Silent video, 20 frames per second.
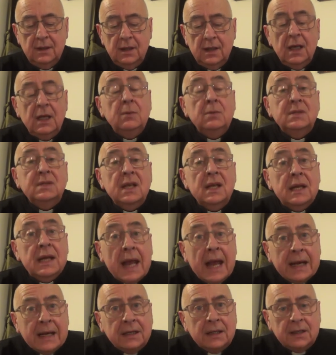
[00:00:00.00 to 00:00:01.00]
He was an
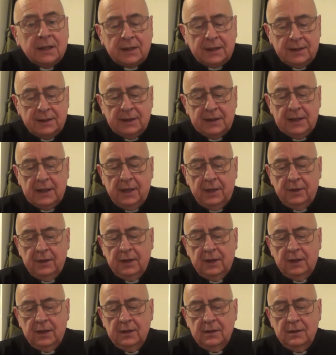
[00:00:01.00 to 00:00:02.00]
Anglican
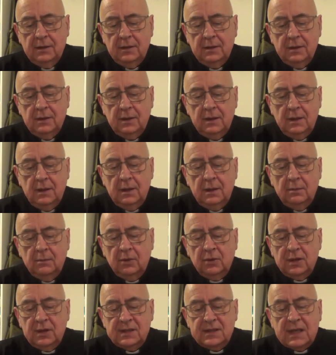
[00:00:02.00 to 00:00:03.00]
cleric,
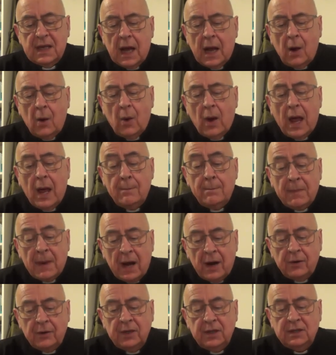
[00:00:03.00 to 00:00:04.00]
but is now a
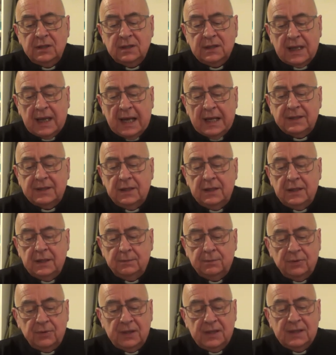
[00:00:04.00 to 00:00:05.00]
married
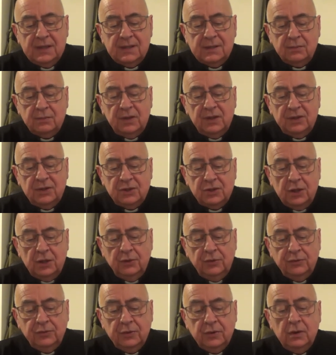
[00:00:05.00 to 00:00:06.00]
Catholic priest with
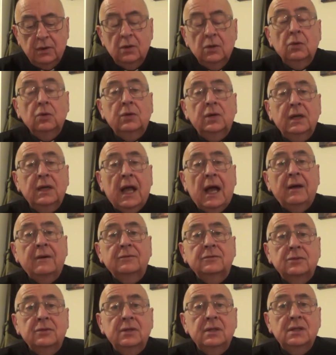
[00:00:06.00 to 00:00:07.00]
children looking
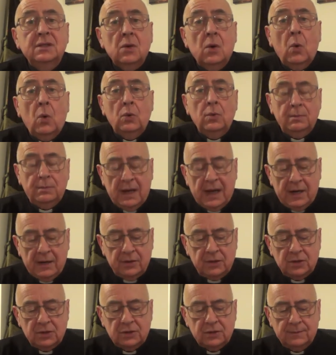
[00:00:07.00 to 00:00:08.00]
after his own
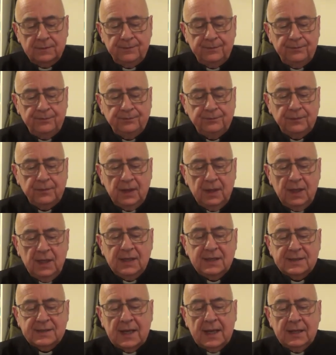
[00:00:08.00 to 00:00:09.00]
parish.
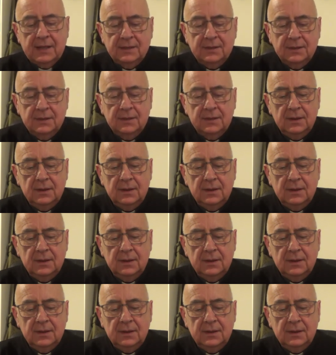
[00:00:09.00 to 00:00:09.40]
He said,